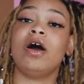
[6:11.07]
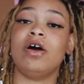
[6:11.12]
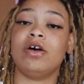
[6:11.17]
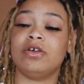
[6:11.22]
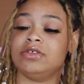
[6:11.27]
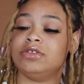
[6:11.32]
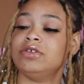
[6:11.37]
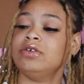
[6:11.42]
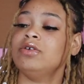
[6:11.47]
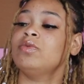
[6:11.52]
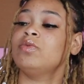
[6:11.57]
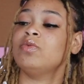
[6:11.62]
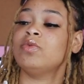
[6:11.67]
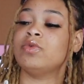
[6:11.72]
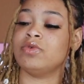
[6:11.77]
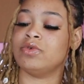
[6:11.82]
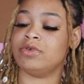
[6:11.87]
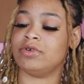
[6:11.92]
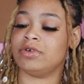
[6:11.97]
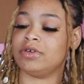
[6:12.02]
also
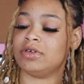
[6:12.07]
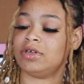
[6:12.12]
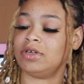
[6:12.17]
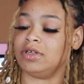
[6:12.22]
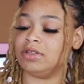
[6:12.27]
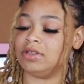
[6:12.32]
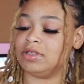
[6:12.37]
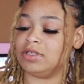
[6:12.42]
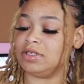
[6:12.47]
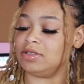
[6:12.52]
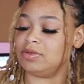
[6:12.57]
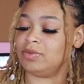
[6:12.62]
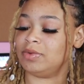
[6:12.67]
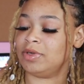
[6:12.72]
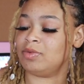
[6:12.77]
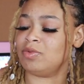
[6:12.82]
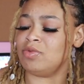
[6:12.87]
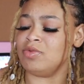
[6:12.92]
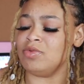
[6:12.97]
wore this wig.